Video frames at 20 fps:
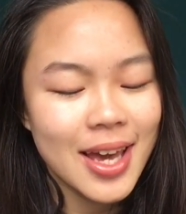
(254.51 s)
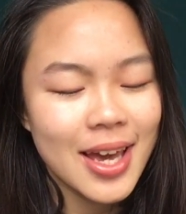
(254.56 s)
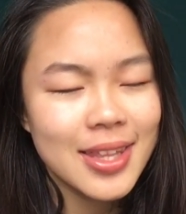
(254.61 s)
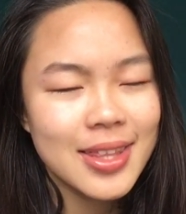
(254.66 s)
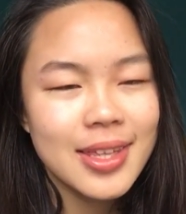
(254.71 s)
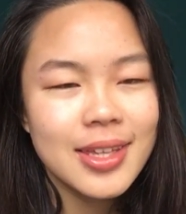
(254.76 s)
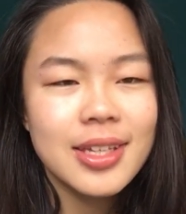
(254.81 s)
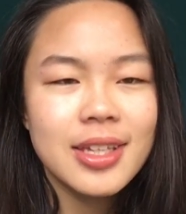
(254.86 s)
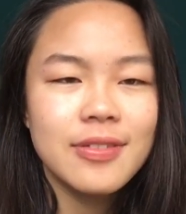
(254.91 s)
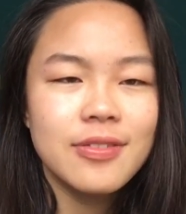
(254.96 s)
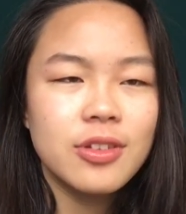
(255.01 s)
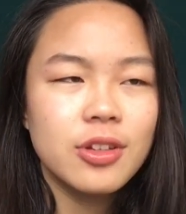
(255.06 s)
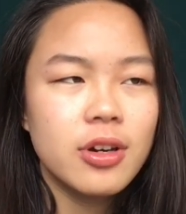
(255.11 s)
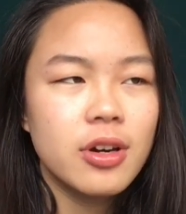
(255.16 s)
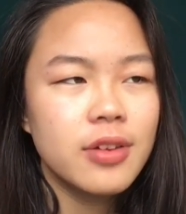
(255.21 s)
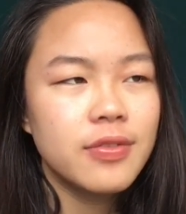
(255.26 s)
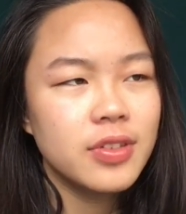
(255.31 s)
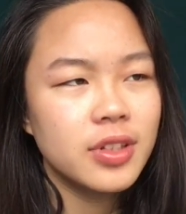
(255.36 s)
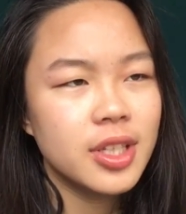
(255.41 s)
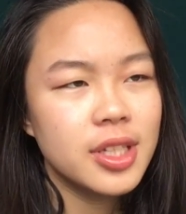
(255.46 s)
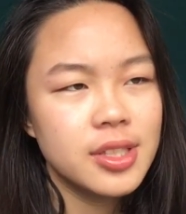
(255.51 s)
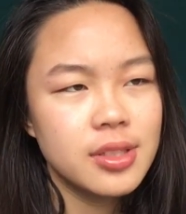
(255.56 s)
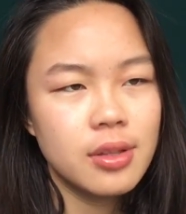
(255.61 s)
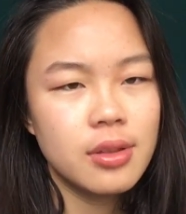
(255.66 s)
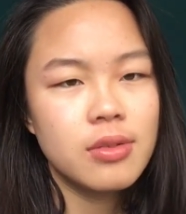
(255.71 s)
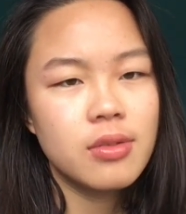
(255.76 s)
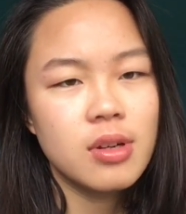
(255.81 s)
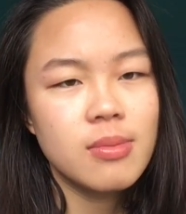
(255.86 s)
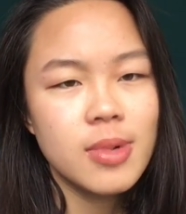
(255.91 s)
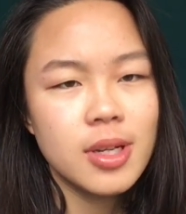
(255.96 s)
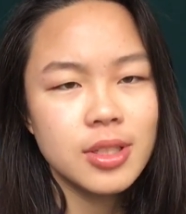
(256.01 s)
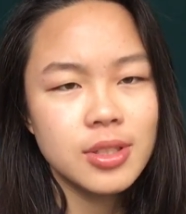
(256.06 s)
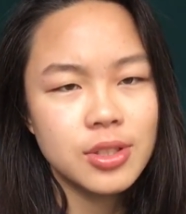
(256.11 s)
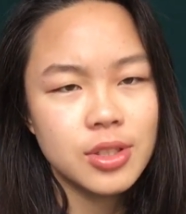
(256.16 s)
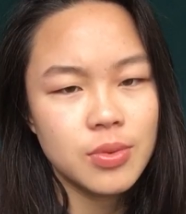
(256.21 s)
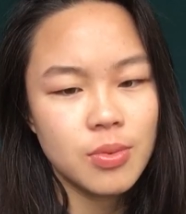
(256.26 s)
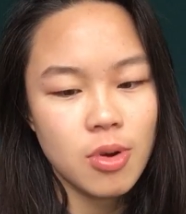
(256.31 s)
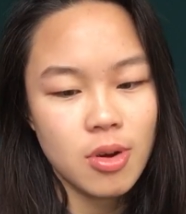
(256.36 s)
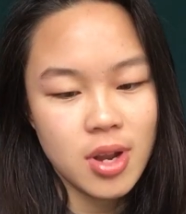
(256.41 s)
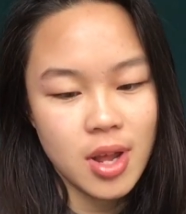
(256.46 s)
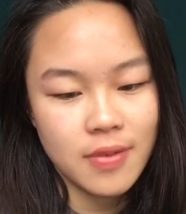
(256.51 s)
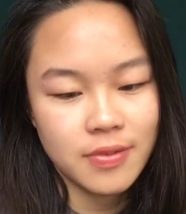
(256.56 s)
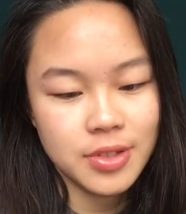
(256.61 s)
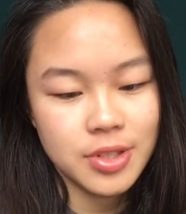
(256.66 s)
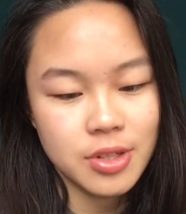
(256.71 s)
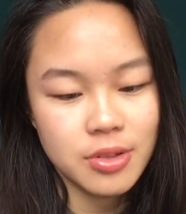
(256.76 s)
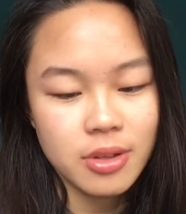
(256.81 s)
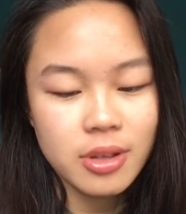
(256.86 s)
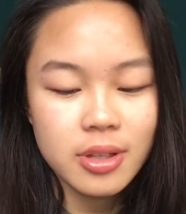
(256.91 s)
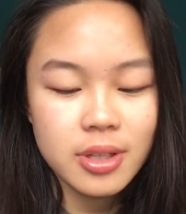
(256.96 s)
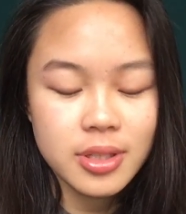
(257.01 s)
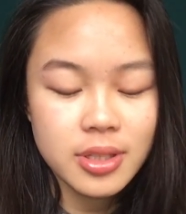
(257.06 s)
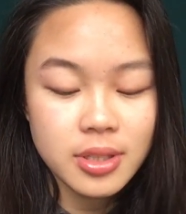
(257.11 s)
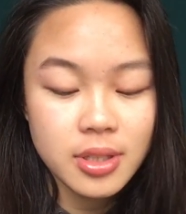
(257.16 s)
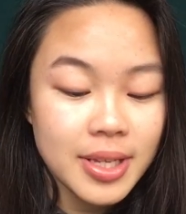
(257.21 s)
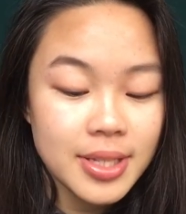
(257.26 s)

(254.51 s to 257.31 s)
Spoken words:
I think if you're going for less than 3 months, you won't have to do this.